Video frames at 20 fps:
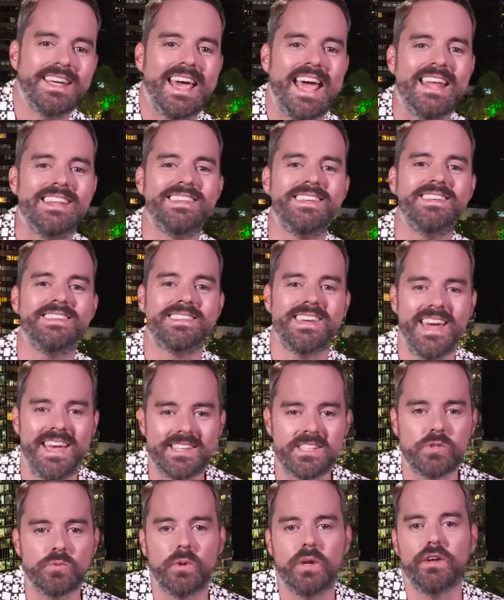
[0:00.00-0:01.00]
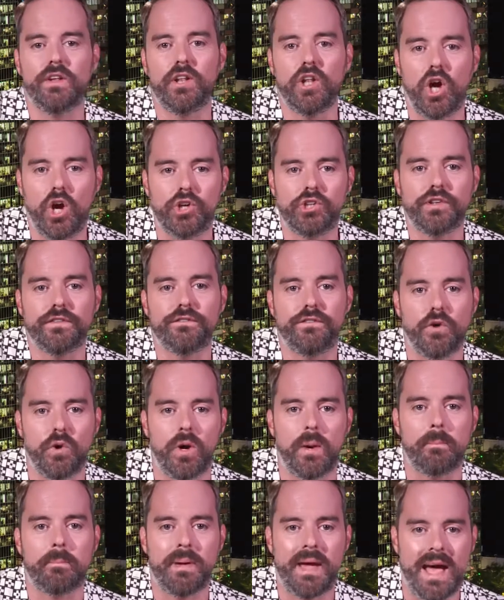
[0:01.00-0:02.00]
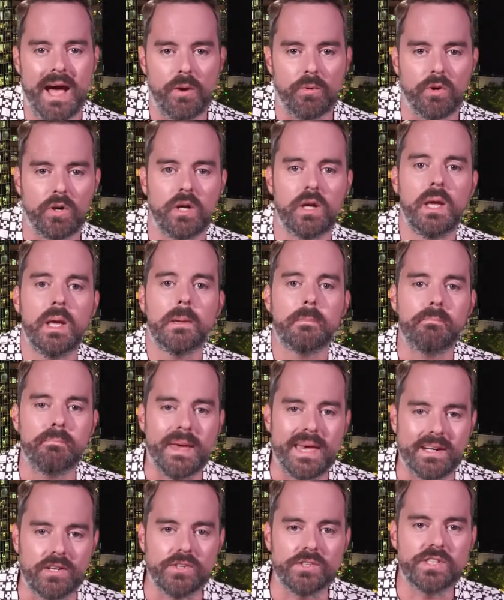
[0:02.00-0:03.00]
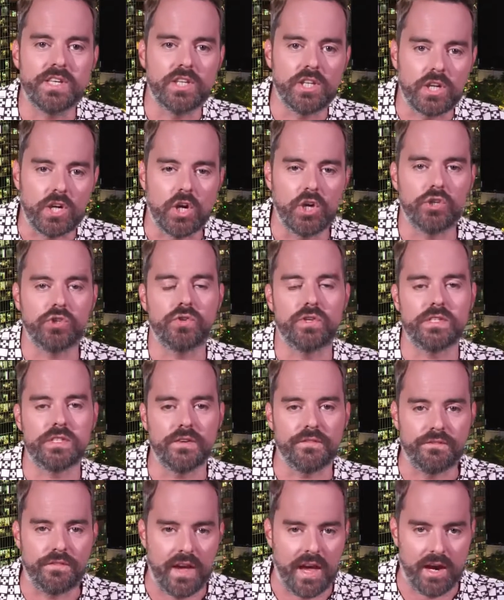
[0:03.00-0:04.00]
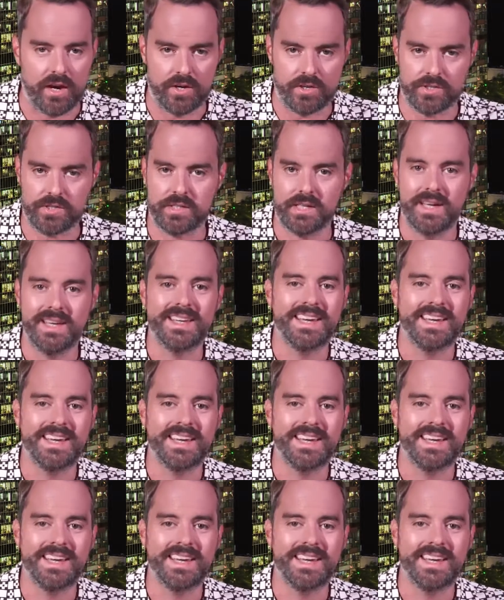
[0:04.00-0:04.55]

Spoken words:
and detests when a larger foreign power meddles in the country's affairs.